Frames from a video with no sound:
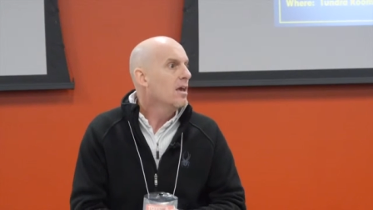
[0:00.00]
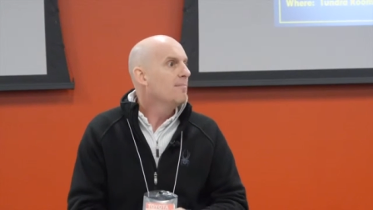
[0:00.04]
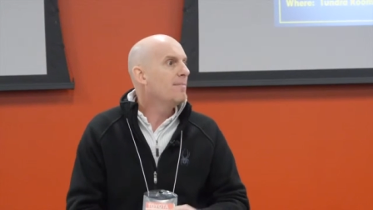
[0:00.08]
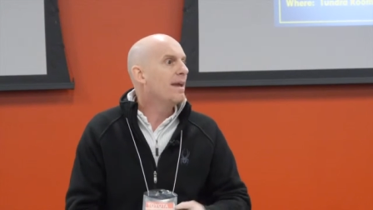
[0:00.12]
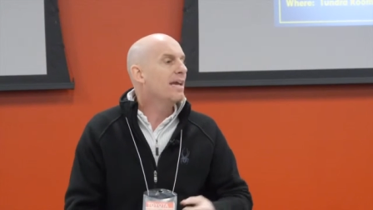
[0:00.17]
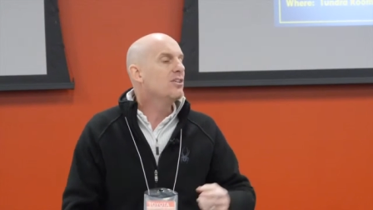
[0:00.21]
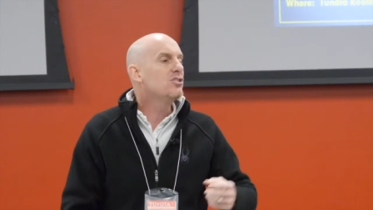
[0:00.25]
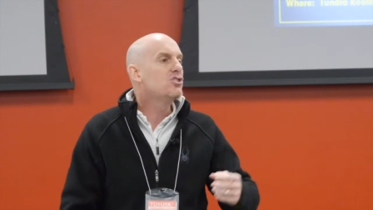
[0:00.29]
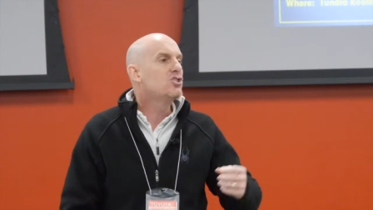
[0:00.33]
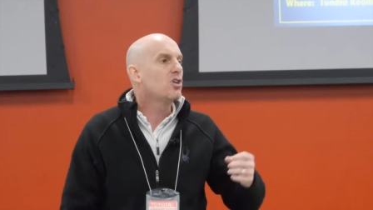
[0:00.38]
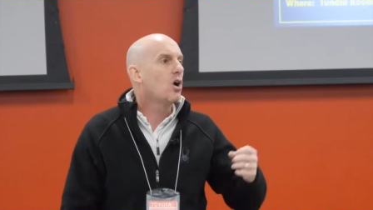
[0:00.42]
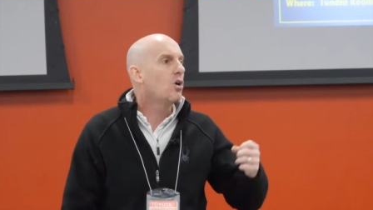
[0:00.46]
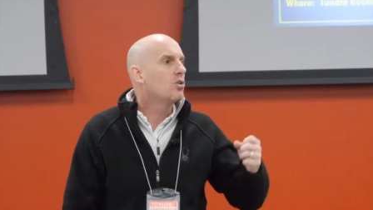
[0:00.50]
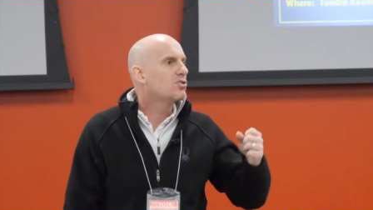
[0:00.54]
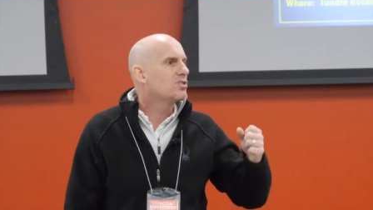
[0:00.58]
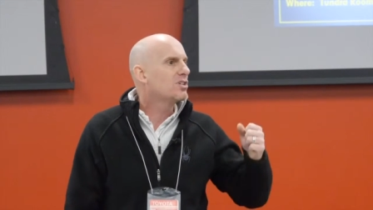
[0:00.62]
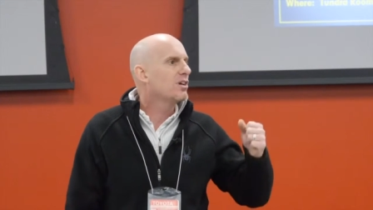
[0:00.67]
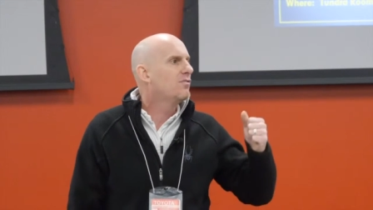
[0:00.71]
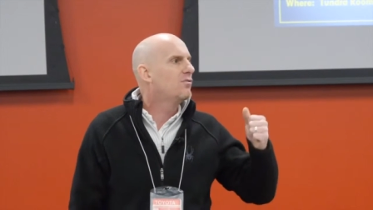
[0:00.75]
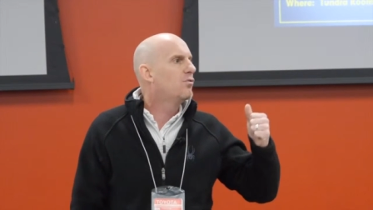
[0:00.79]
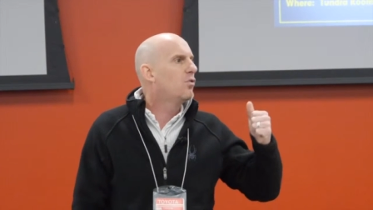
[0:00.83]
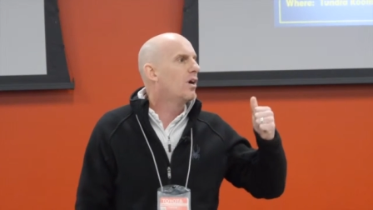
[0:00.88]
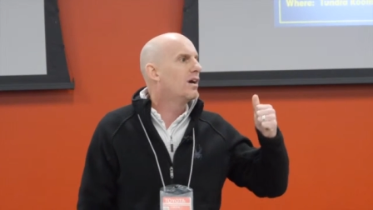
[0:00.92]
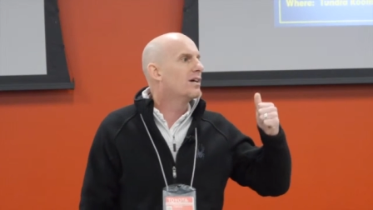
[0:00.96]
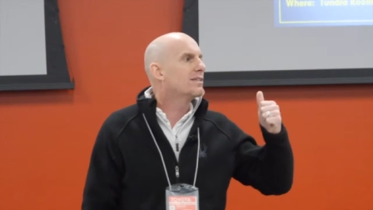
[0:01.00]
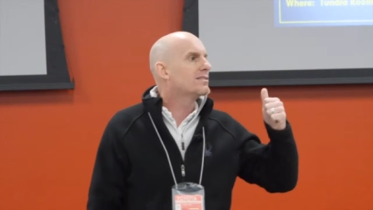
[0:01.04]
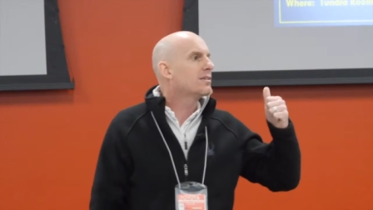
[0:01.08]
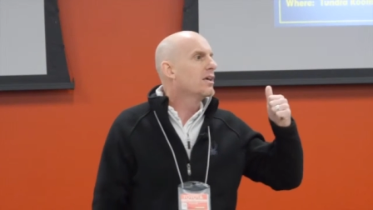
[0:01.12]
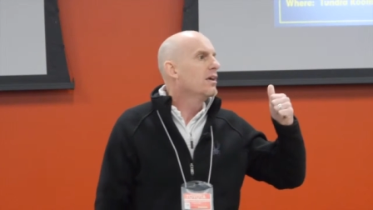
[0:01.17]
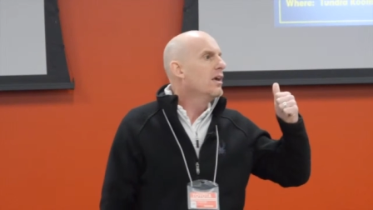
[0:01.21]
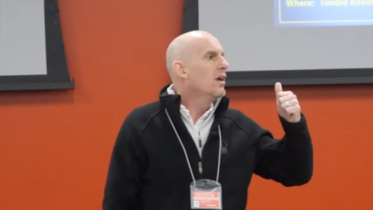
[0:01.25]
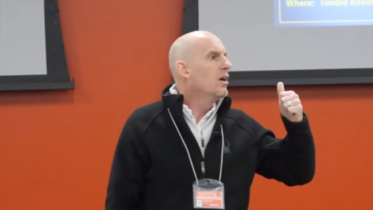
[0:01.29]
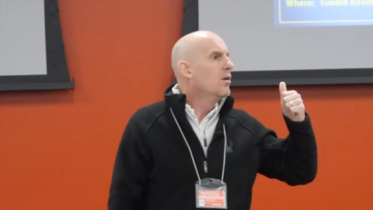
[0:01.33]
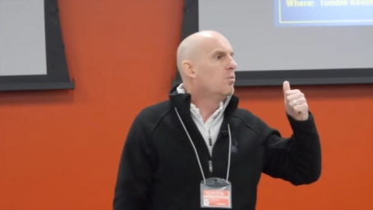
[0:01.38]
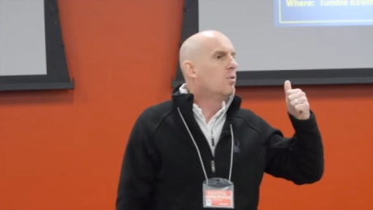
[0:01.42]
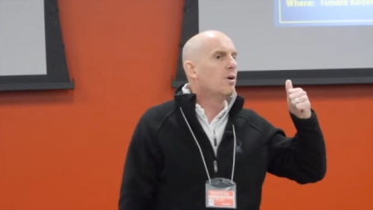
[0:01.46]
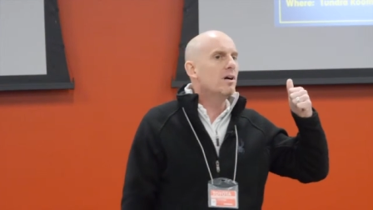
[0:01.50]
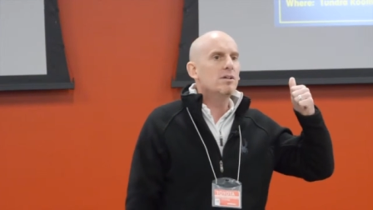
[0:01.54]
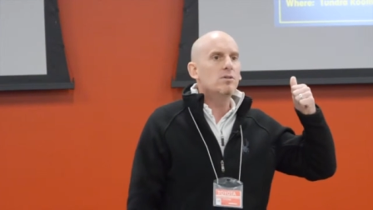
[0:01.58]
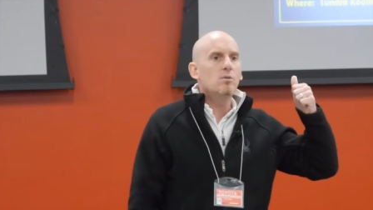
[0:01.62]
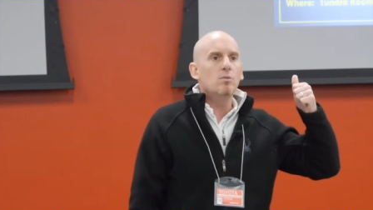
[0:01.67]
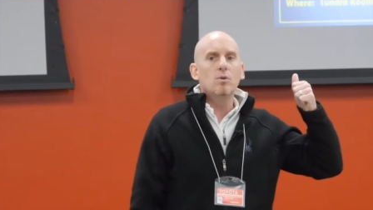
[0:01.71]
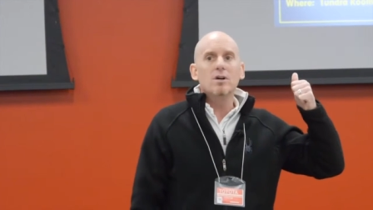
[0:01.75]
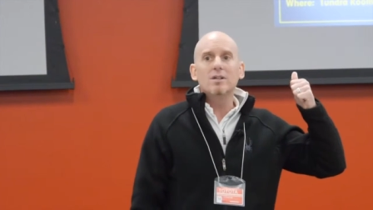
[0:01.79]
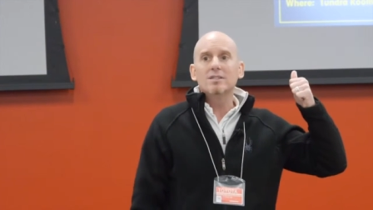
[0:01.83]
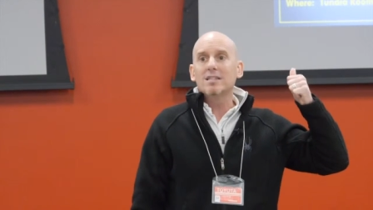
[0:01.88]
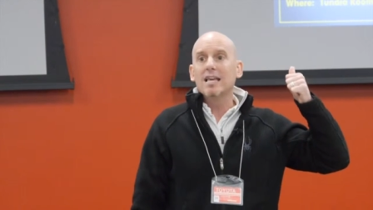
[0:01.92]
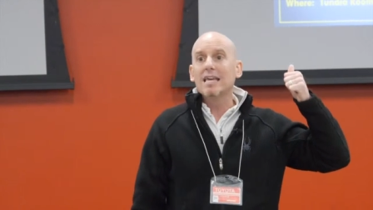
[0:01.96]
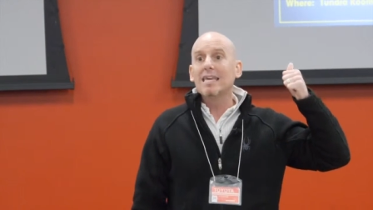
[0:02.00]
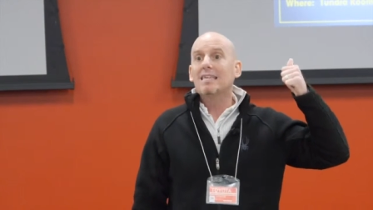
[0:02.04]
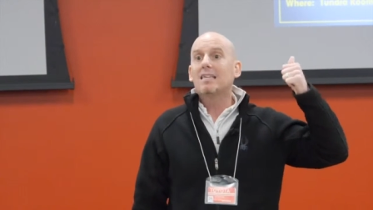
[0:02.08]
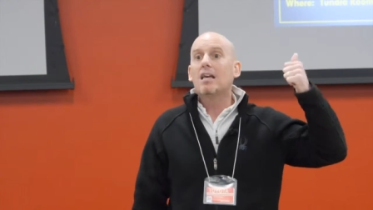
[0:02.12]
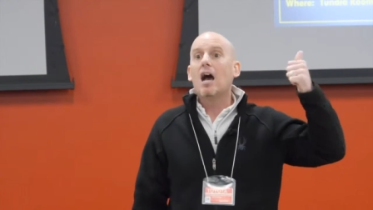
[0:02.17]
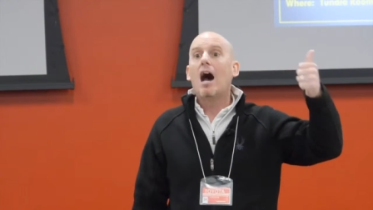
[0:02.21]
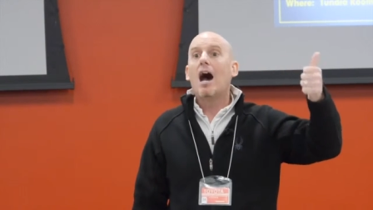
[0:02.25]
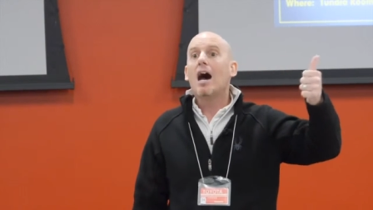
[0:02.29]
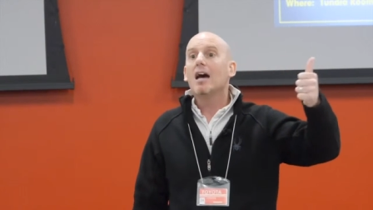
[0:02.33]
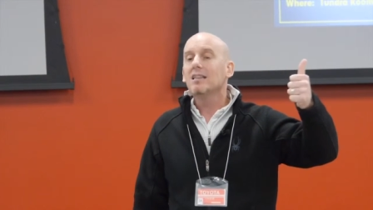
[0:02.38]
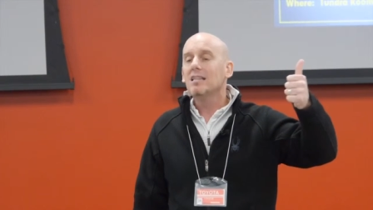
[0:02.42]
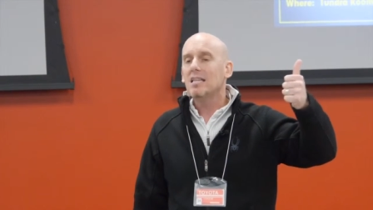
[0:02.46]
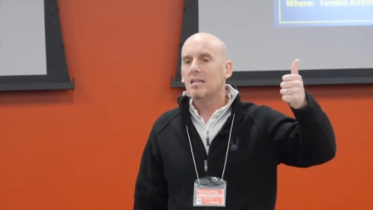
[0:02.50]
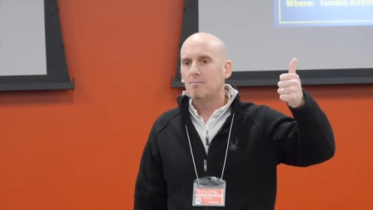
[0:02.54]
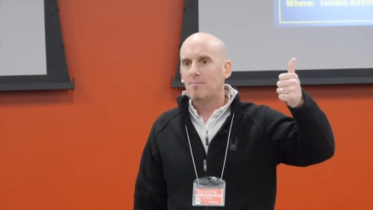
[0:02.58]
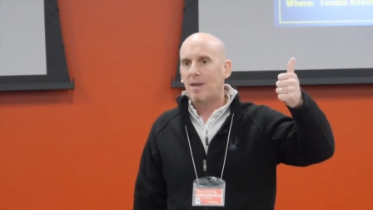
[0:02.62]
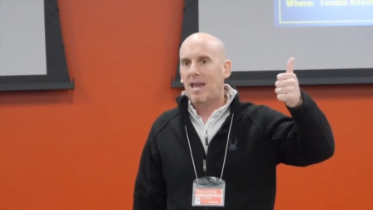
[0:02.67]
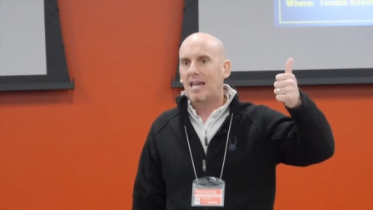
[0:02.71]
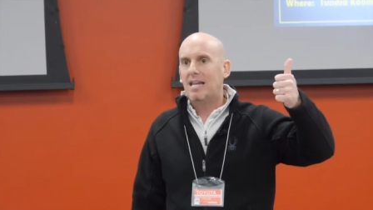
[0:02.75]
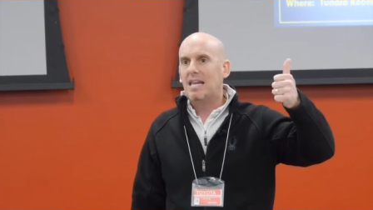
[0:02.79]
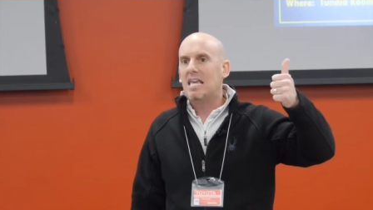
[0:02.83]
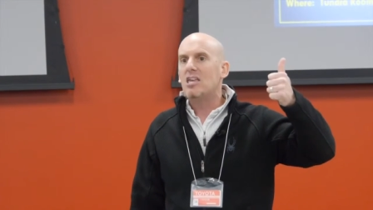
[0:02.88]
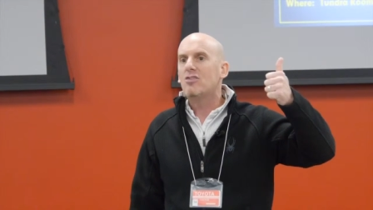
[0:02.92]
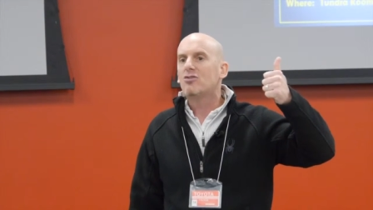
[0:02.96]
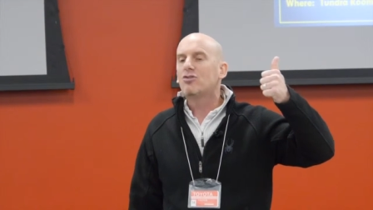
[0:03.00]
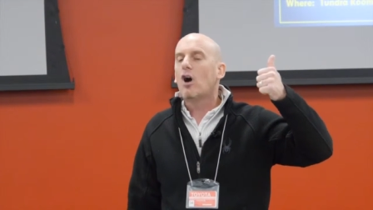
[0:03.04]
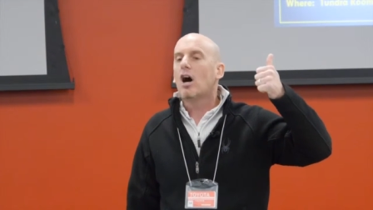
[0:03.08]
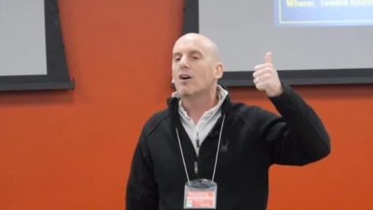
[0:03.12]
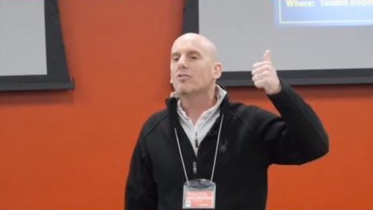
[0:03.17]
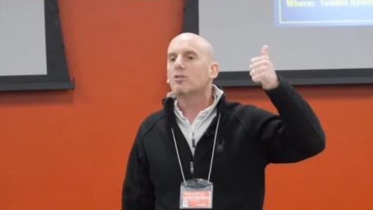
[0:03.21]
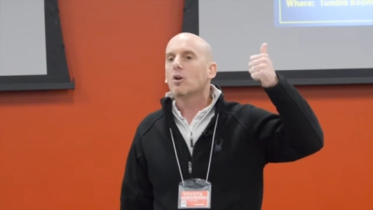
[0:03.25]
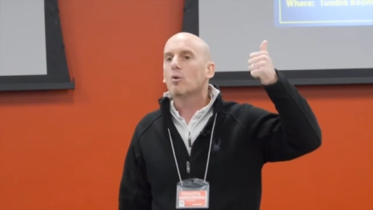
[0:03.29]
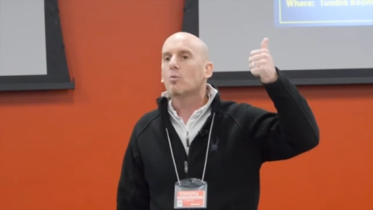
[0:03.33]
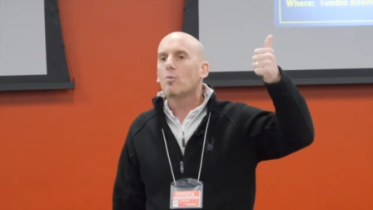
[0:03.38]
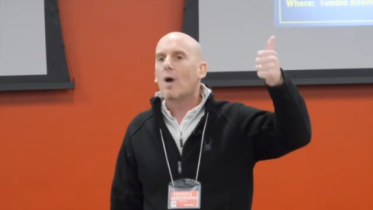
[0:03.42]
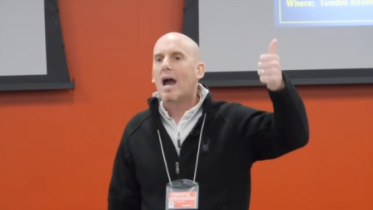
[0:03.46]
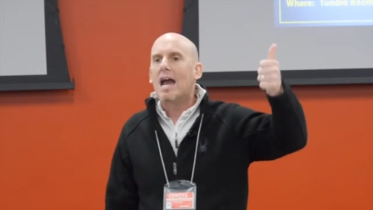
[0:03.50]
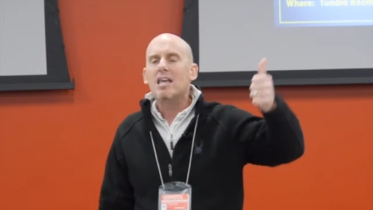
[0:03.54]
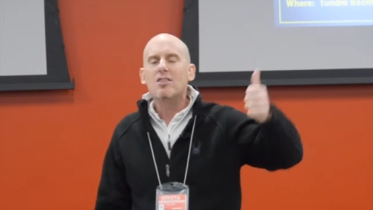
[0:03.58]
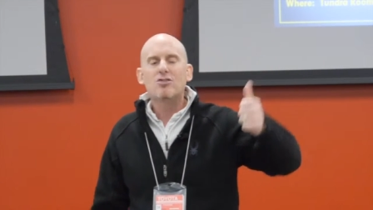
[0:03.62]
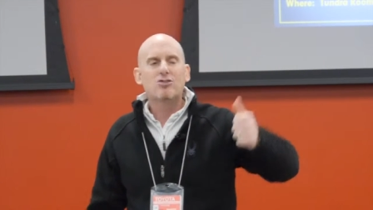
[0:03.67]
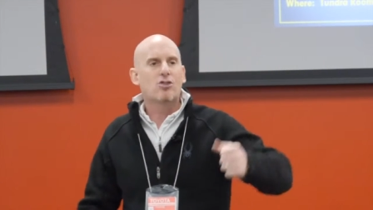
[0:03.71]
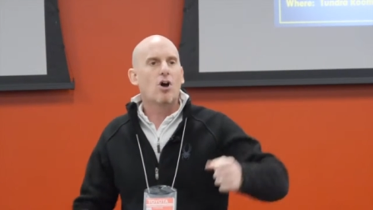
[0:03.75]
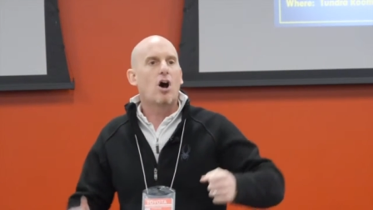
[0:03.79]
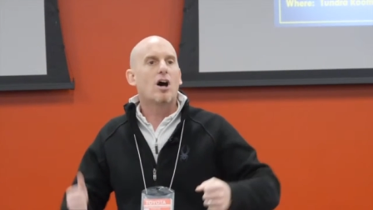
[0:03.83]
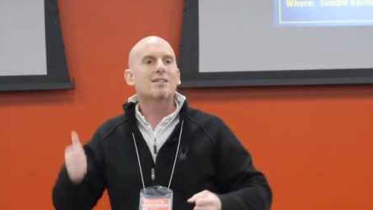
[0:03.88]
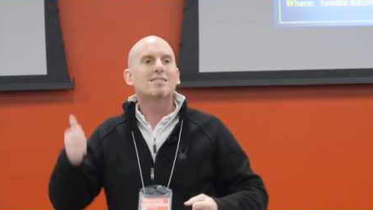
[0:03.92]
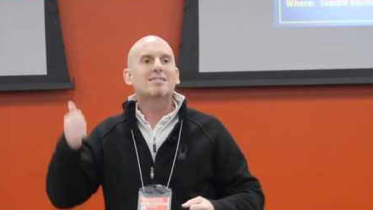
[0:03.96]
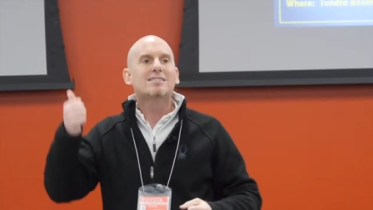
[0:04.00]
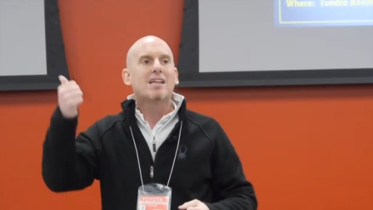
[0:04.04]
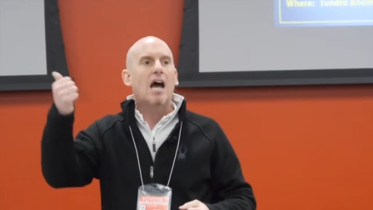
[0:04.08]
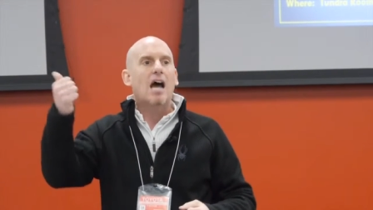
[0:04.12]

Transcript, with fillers: Man, Joseph was, was, was a godly man. He thought the right thoughts,